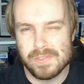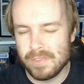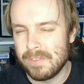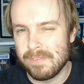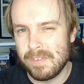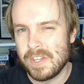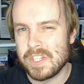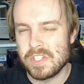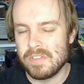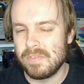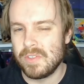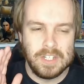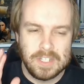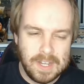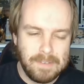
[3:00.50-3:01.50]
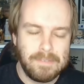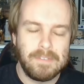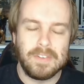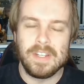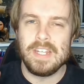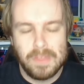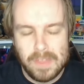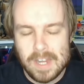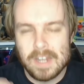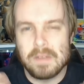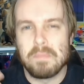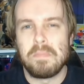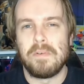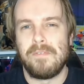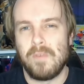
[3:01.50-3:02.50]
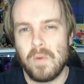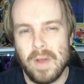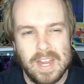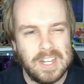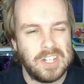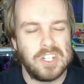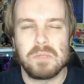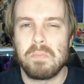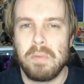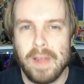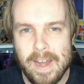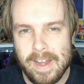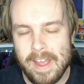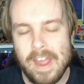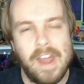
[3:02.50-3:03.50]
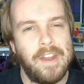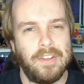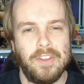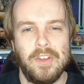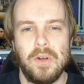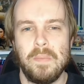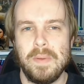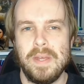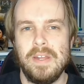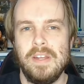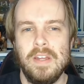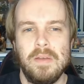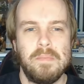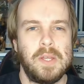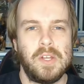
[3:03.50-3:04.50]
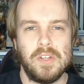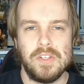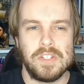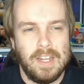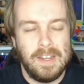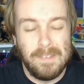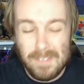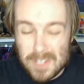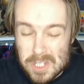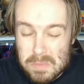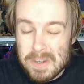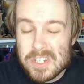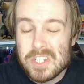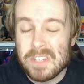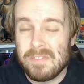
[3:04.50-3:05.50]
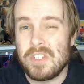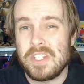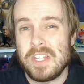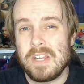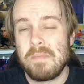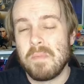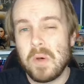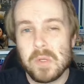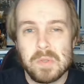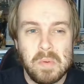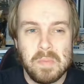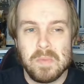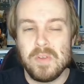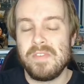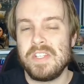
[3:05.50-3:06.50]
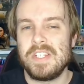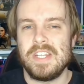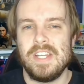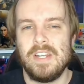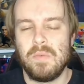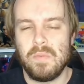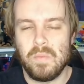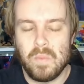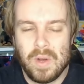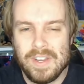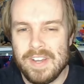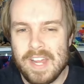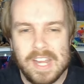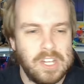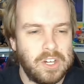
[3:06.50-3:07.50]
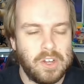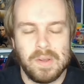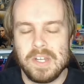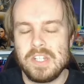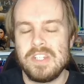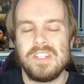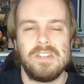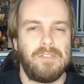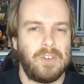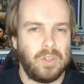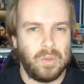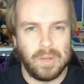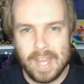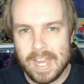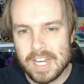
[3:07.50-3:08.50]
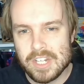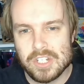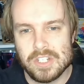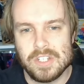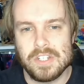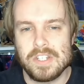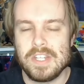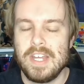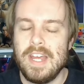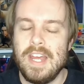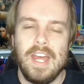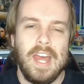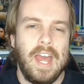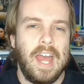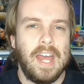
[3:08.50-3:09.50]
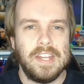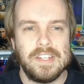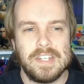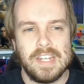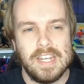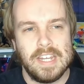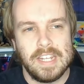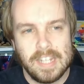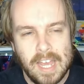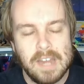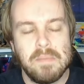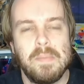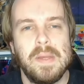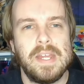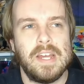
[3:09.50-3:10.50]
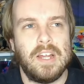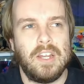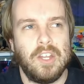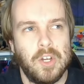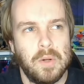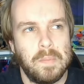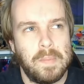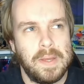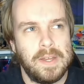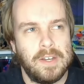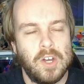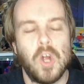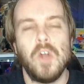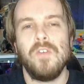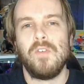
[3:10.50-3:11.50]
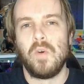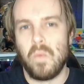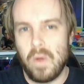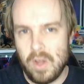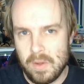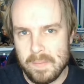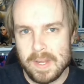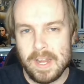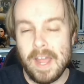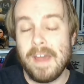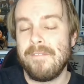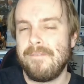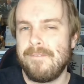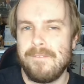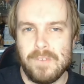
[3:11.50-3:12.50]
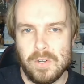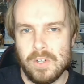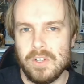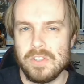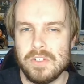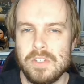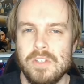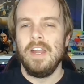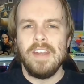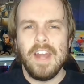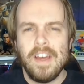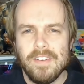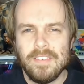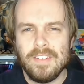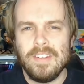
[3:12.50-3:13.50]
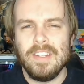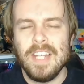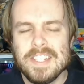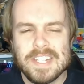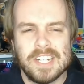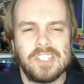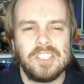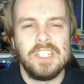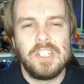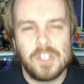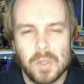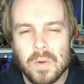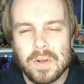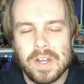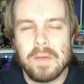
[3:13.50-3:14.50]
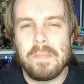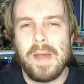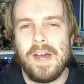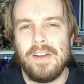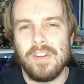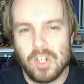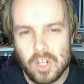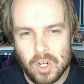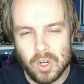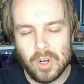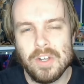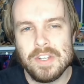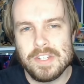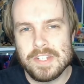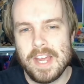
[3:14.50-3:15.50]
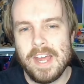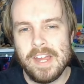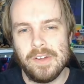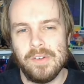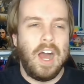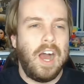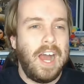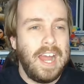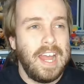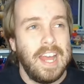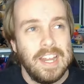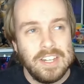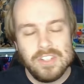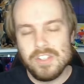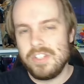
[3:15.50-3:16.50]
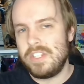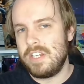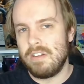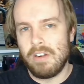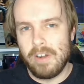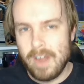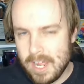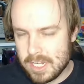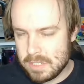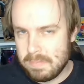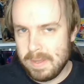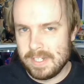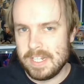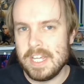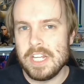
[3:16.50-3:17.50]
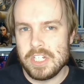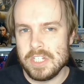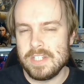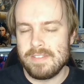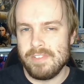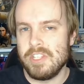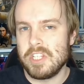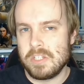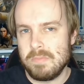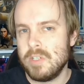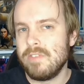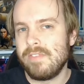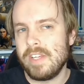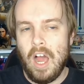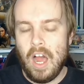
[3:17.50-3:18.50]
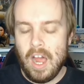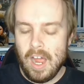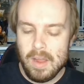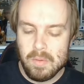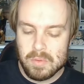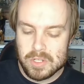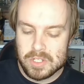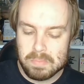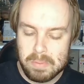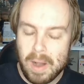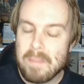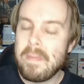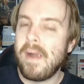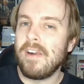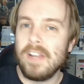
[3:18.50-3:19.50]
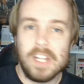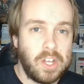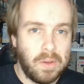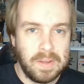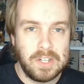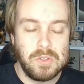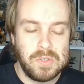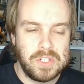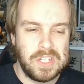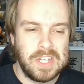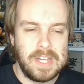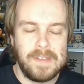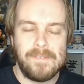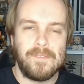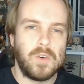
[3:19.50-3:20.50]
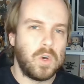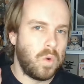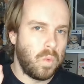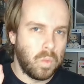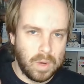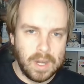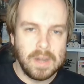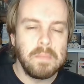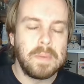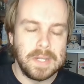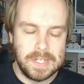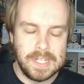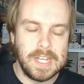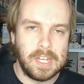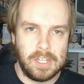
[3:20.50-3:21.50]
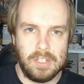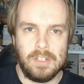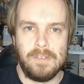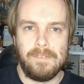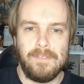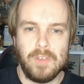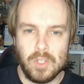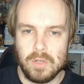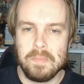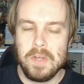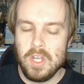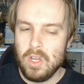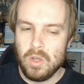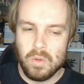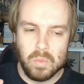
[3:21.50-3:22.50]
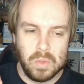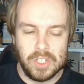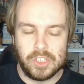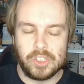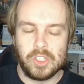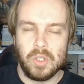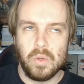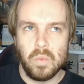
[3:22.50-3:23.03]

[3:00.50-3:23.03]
film festival, definitely think beforehand and just plan ahead a little bit. Because especially if you're seeing multiple movies in one day, you're going to different locations. And it can be a little bit overwhelming at first. Now, let's actually talk about Cottontail. I had zero expectations for this movie. I was primarily going to Sydney for one particular film, which